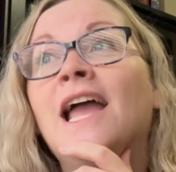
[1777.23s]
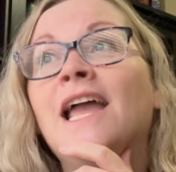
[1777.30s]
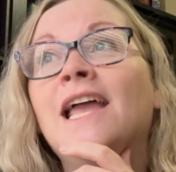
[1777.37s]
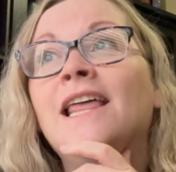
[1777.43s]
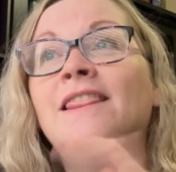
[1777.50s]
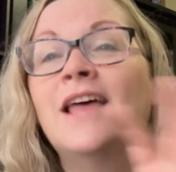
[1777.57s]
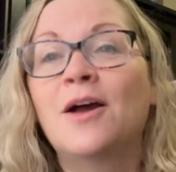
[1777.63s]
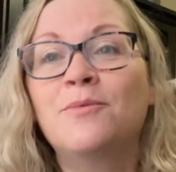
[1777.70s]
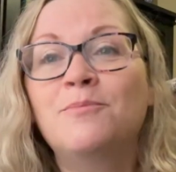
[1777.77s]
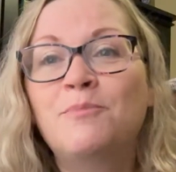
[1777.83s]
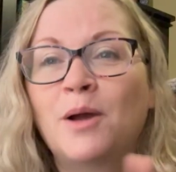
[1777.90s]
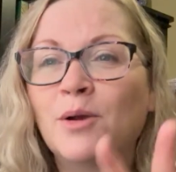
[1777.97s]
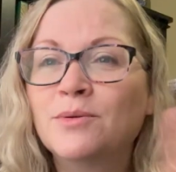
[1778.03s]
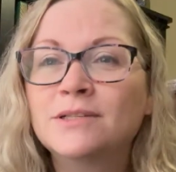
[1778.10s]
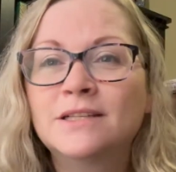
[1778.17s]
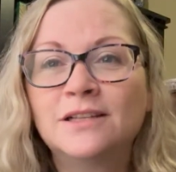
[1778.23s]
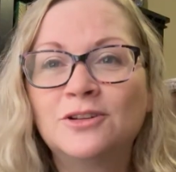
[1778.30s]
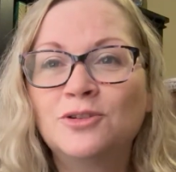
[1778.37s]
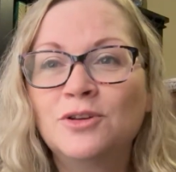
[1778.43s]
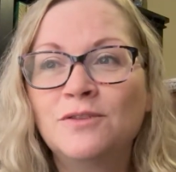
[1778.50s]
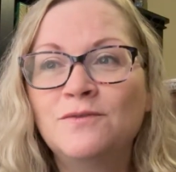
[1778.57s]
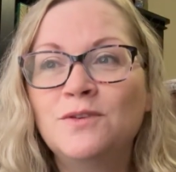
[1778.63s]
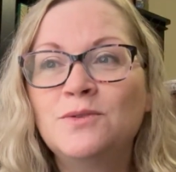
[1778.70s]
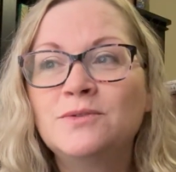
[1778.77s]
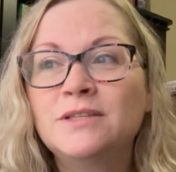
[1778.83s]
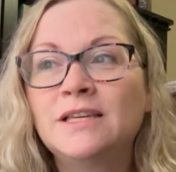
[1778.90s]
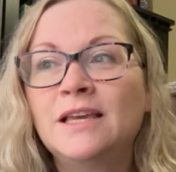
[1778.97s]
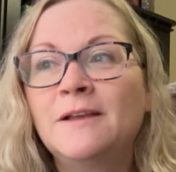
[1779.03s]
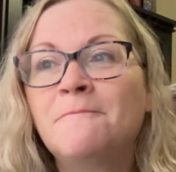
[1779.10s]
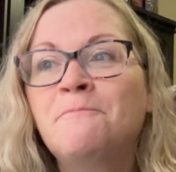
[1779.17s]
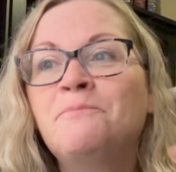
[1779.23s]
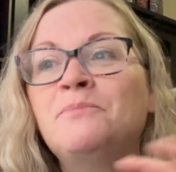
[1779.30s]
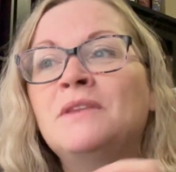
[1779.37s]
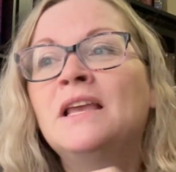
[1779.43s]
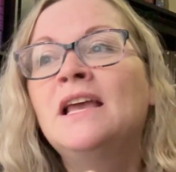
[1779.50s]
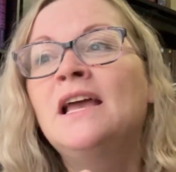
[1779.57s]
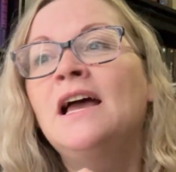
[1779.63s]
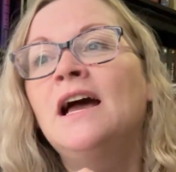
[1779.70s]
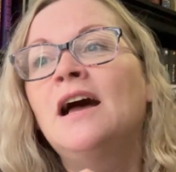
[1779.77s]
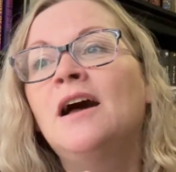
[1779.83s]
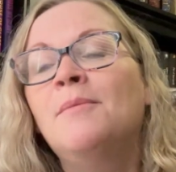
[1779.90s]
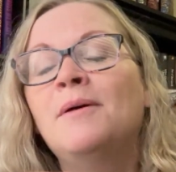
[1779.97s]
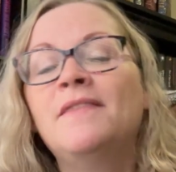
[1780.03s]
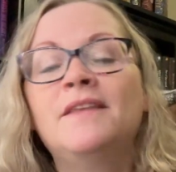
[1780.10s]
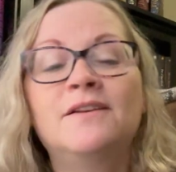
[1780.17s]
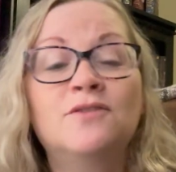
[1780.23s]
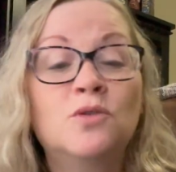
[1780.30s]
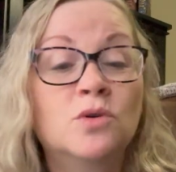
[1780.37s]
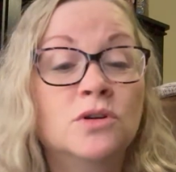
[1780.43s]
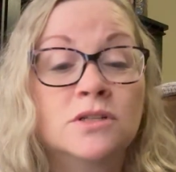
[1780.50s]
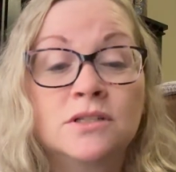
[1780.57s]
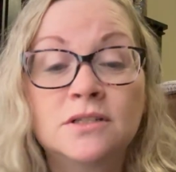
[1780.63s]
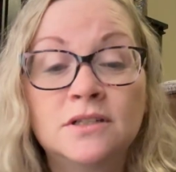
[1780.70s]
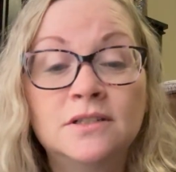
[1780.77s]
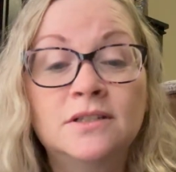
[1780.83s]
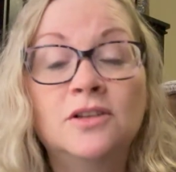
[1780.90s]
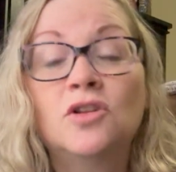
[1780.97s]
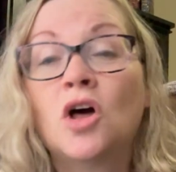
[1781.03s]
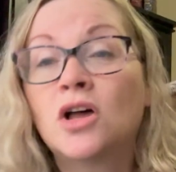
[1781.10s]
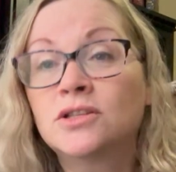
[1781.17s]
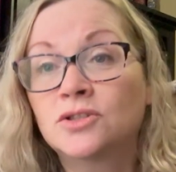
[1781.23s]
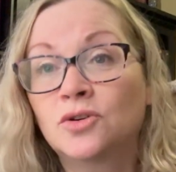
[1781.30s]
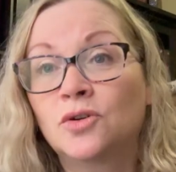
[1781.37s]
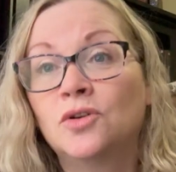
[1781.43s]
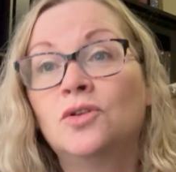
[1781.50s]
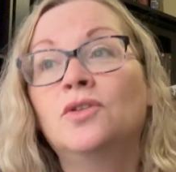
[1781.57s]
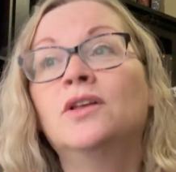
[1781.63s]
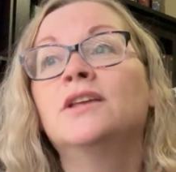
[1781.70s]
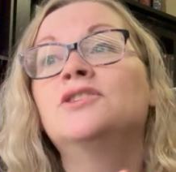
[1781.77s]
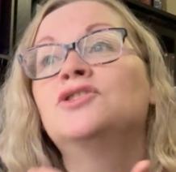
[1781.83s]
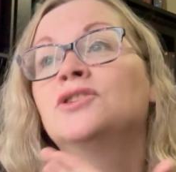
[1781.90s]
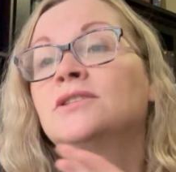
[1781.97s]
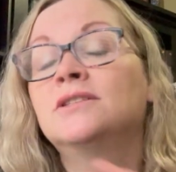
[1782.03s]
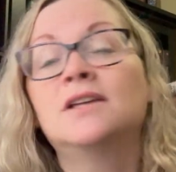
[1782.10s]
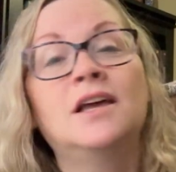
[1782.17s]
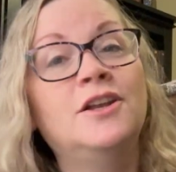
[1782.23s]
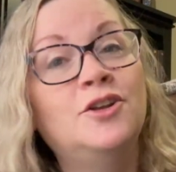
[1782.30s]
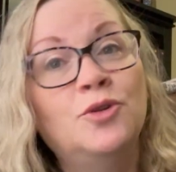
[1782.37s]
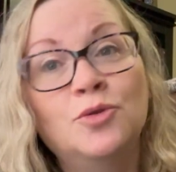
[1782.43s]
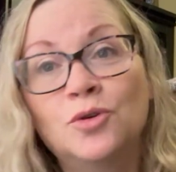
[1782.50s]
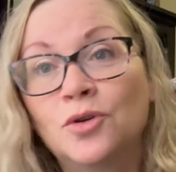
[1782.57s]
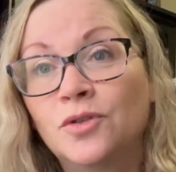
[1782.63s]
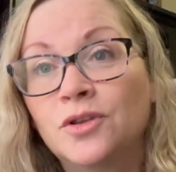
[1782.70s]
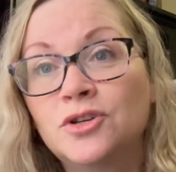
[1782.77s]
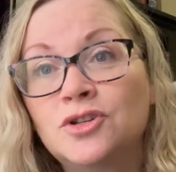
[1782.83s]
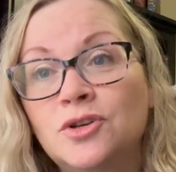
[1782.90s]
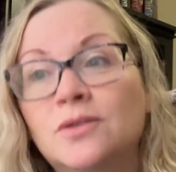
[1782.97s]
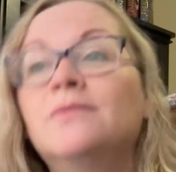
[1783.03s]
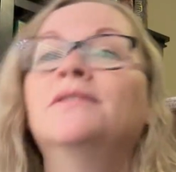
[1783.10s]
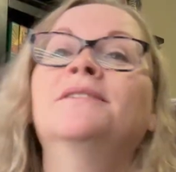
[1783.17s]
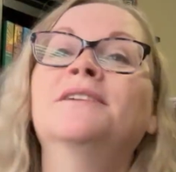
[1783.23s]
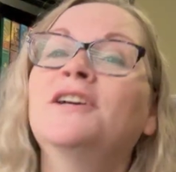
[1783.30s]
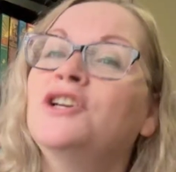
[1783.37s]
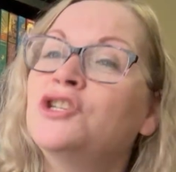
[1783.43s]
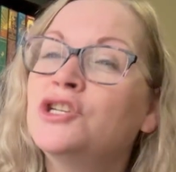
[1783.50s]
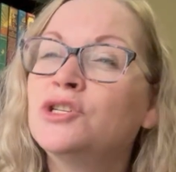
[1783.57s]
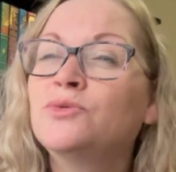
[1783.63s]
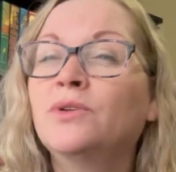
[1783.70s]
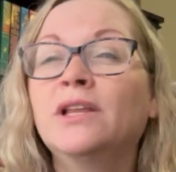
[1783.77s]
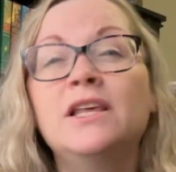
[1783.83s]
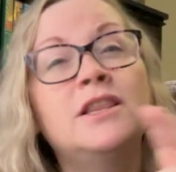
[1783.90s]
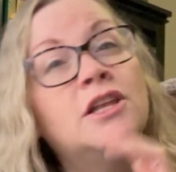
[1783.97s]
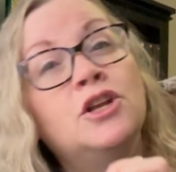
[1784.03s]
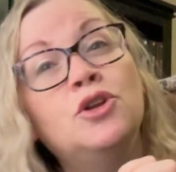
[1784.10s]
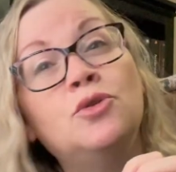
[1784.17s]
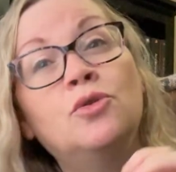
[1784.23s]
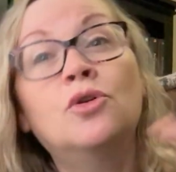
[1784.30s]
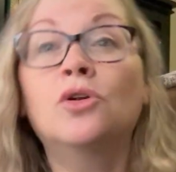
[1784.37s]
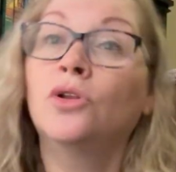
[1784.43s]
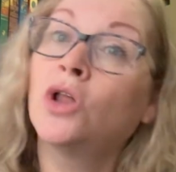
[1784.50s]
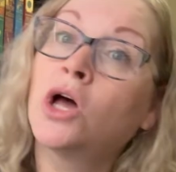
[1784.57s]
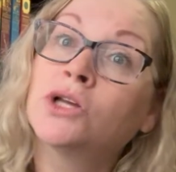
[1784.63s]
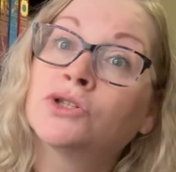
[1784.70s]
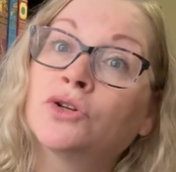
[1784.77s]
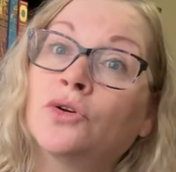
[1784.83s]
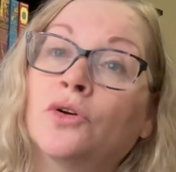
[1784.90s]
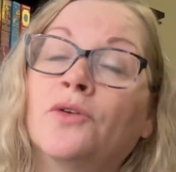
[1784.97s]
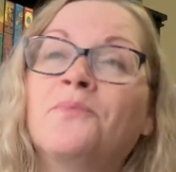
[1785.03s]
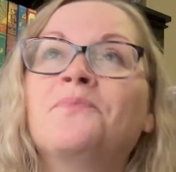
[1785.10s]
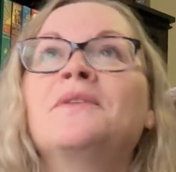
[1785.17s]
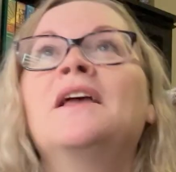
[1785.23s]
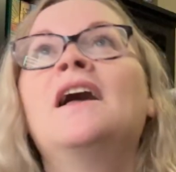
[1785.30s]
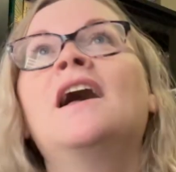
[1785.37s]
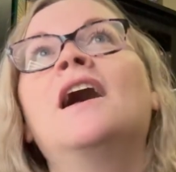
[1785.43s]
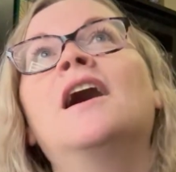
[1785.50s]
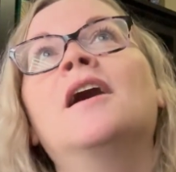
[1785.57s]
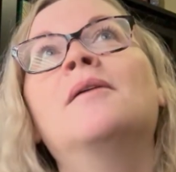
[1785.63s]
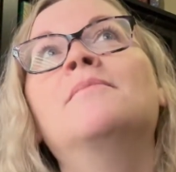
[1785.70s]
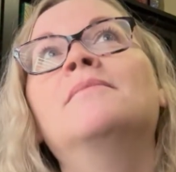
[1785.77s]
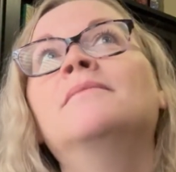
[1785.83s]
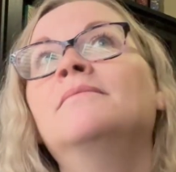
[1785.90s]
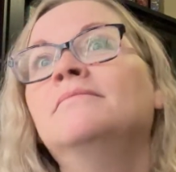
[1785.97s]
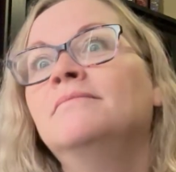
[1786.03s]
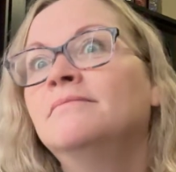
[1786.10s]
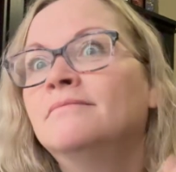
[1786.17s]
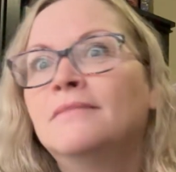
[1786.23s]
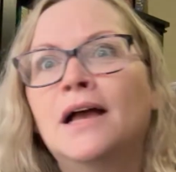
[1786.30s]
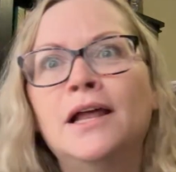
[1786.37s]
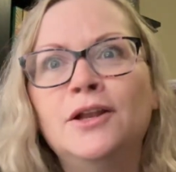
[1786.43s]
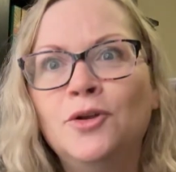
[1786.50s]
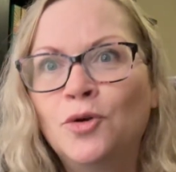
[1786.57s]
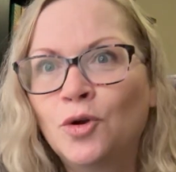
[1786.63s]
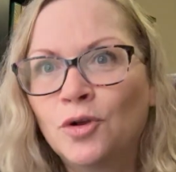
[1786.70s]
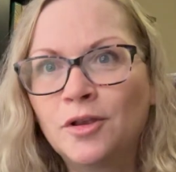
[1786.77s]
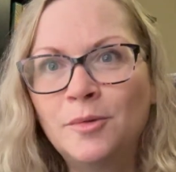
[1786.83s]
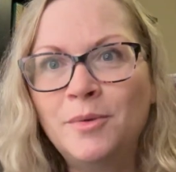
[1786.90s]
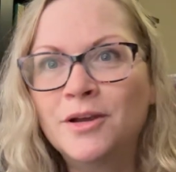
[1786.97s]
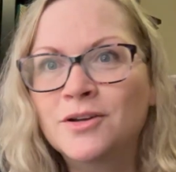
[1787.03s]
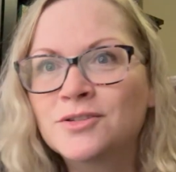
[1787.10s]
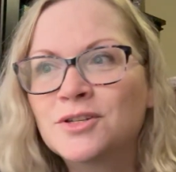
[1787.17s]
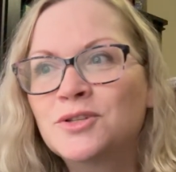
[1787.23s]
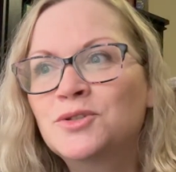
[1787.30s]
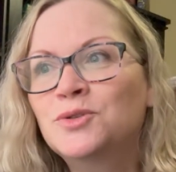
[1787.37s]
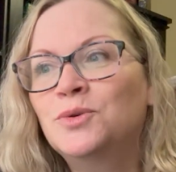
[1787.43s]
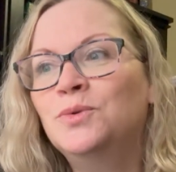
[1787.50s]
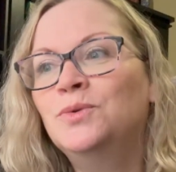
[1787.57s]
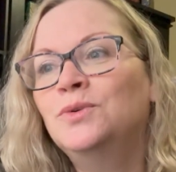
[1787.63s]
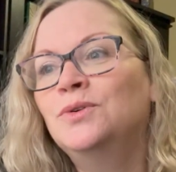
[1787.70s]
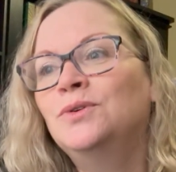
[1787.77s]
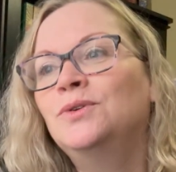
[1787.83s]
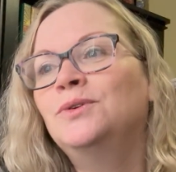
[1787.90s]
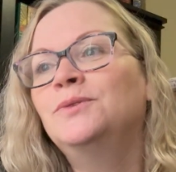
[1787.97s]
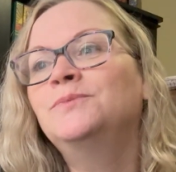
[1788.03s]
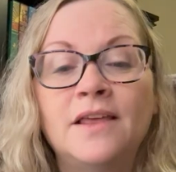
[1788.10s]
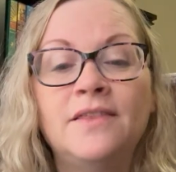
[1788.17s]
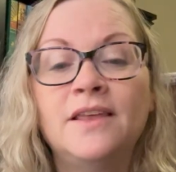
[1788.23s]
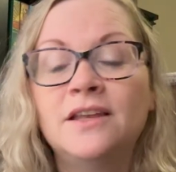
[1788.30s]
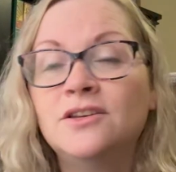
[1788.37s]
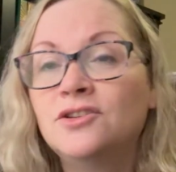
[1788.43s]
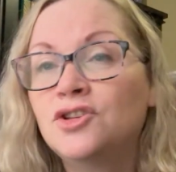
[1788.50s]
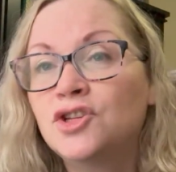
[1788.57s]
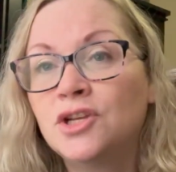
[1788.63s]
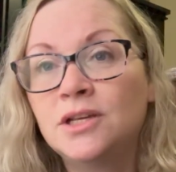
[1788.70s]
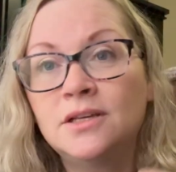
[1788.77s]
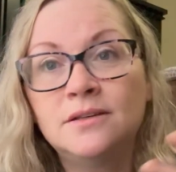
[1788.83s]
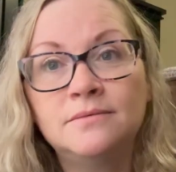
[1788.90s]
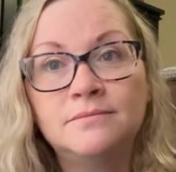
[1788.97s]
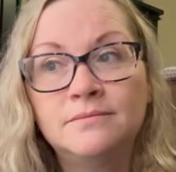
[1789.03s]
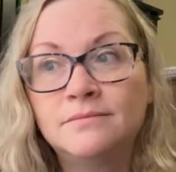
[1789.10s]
that part was a little confusing. And then of course the Lost Girl, it's just a new girl she's really the new girl Lost Girl. A new girl appears at school, and then she,